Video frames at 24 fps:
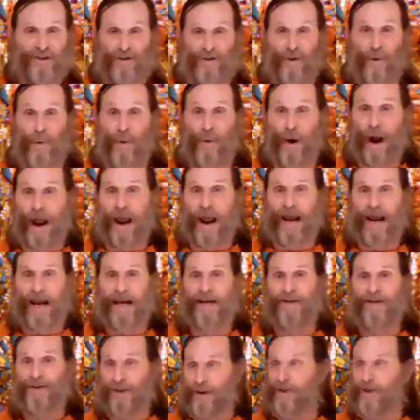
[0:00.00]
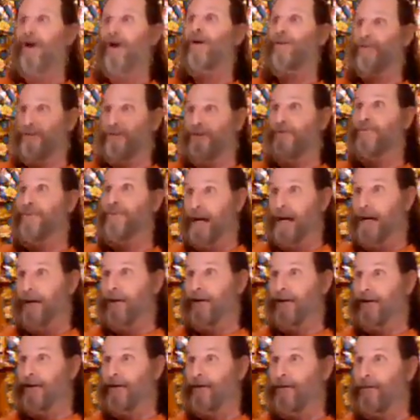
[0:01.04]
the way to
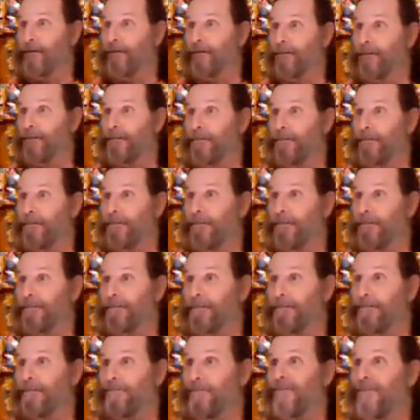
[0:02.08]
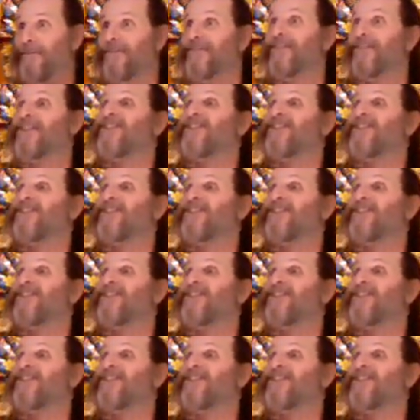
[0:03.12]
cultivate the